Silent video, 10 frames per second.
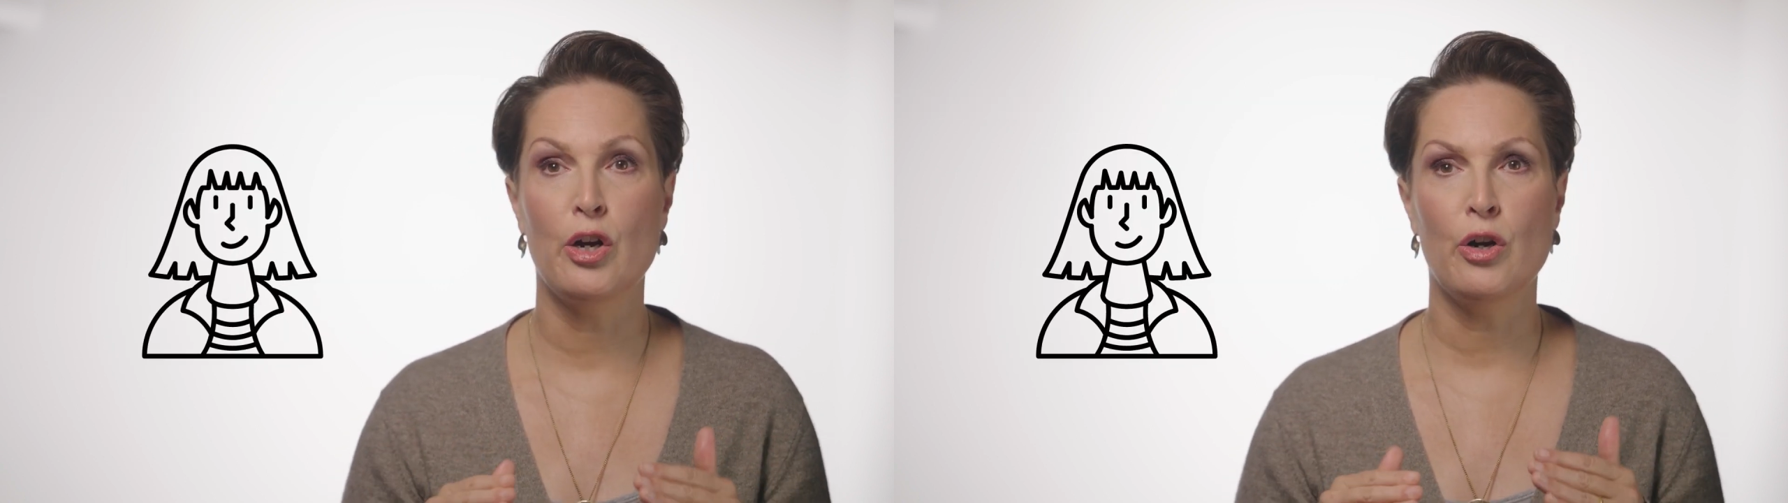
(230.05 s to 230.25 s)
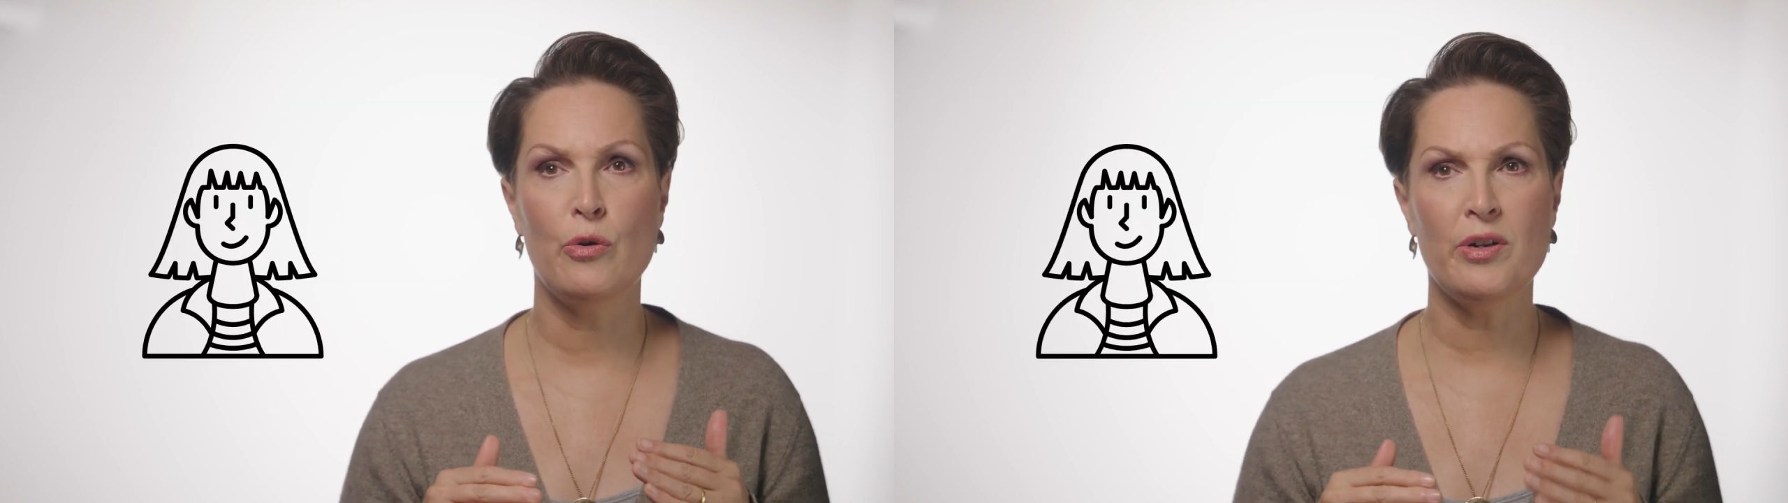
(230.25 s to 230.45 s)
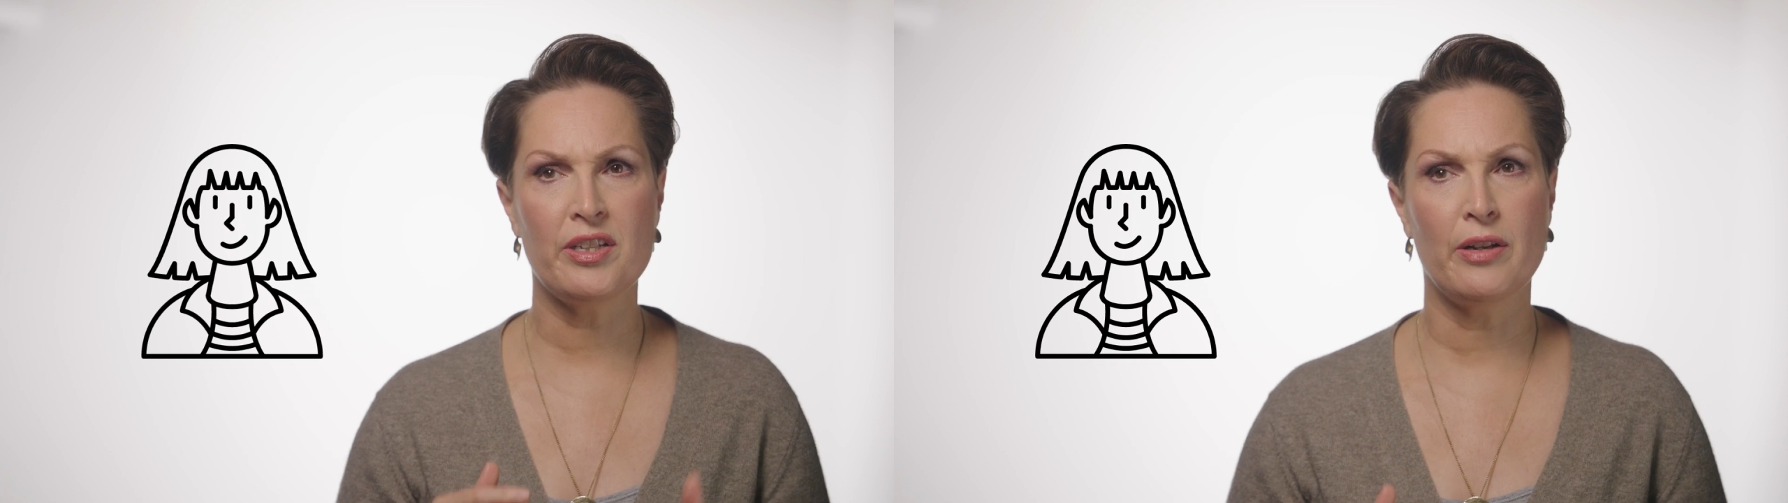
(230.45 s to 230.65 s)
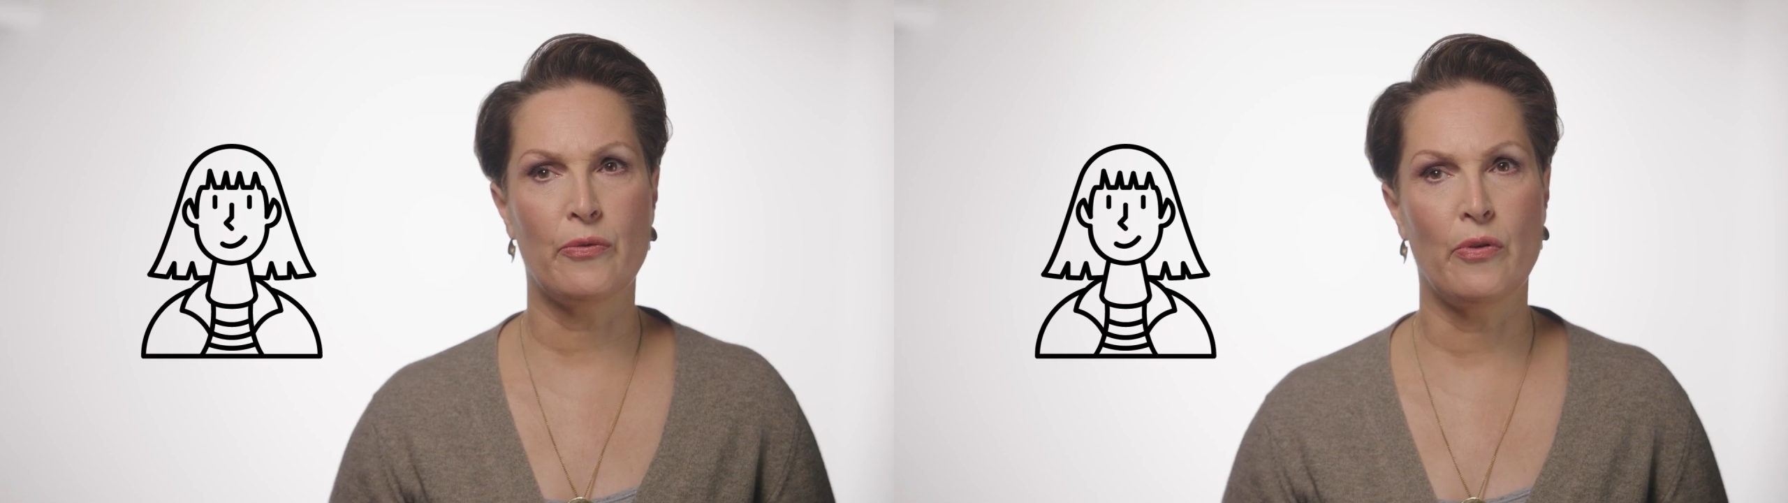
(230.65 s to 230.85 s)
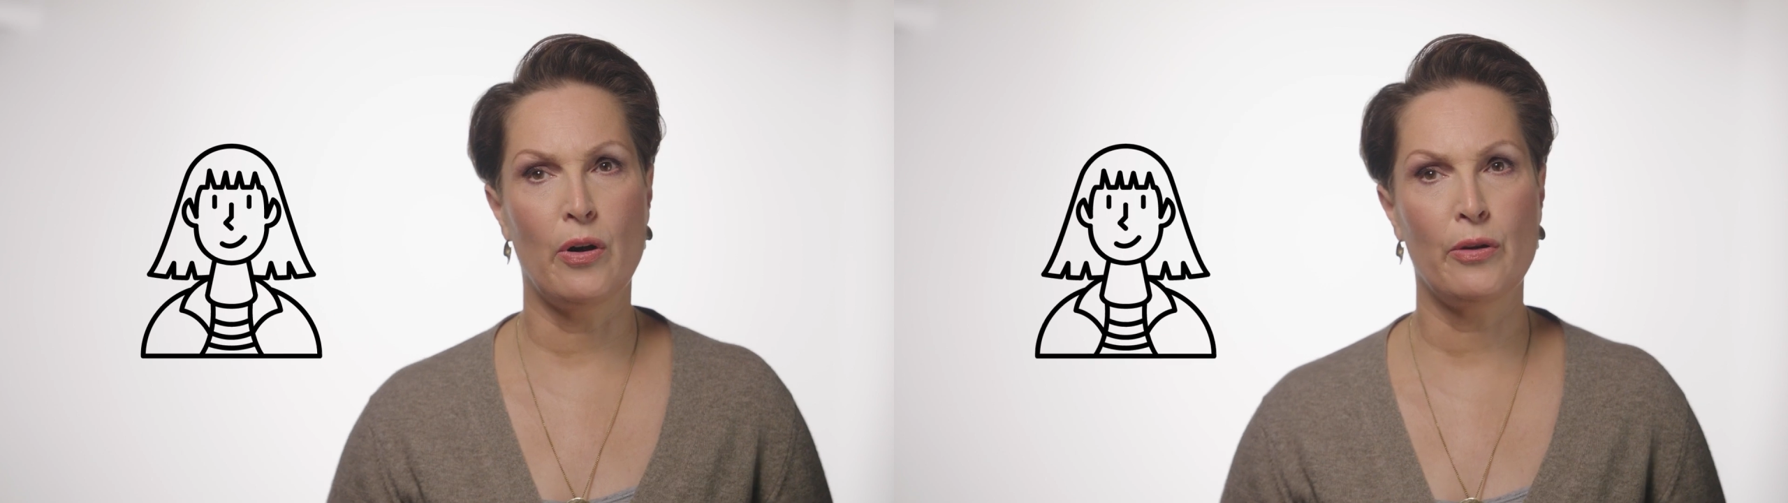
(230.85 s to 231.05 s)
who is
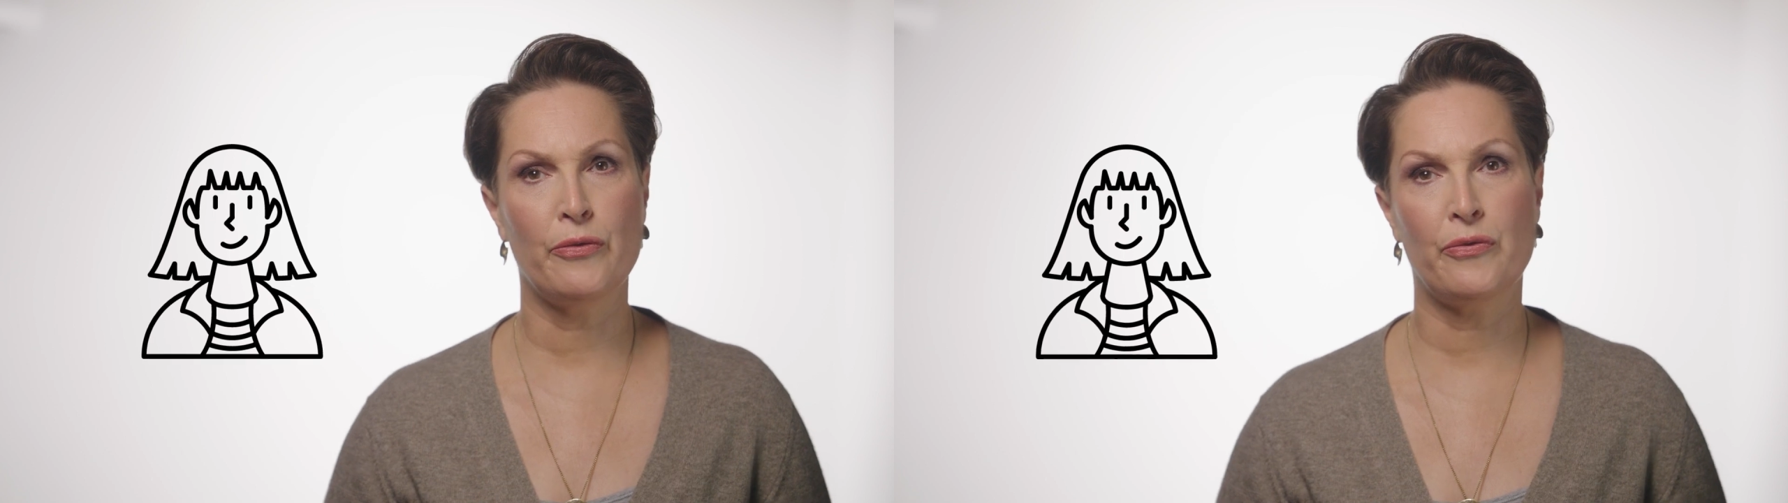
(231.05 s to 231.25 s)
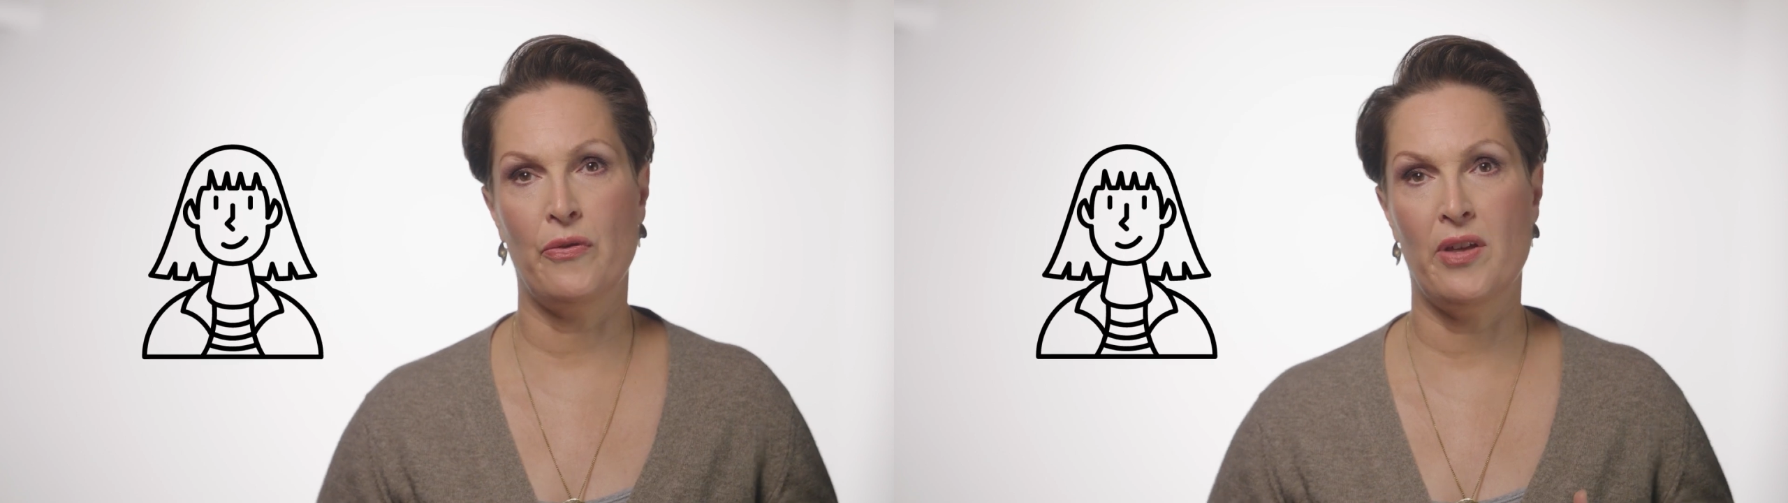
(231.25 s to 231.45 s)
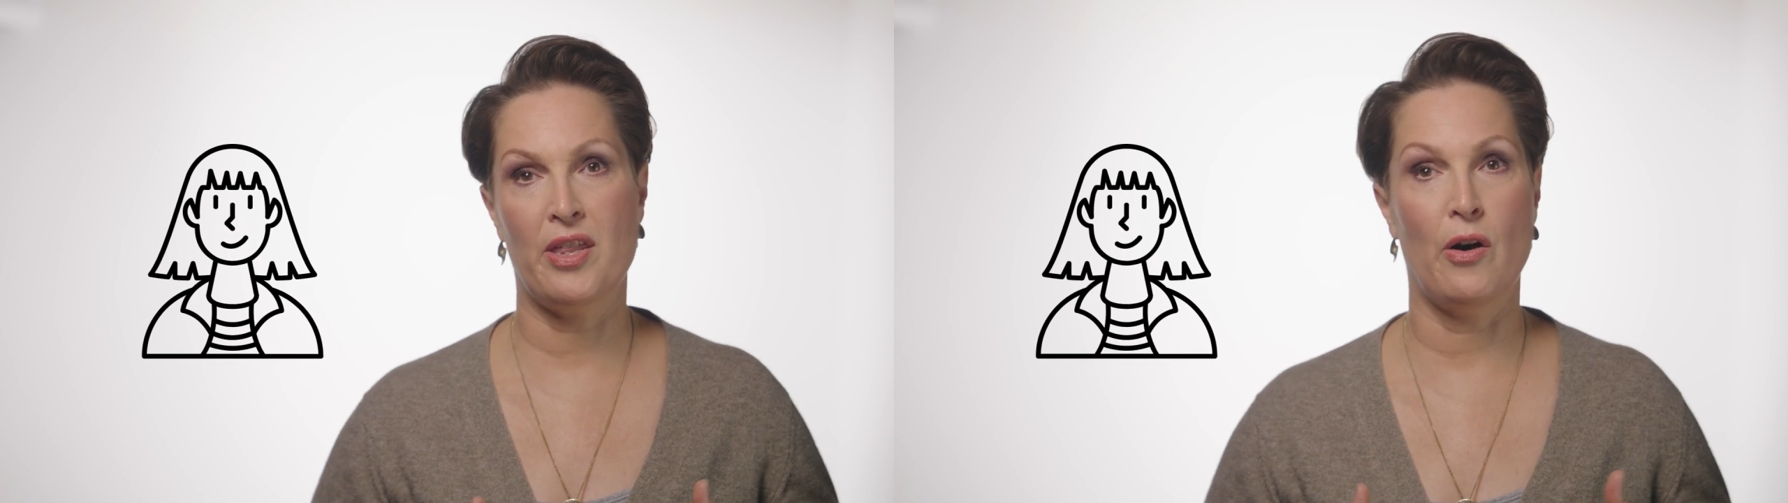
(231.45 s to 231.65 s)
involved with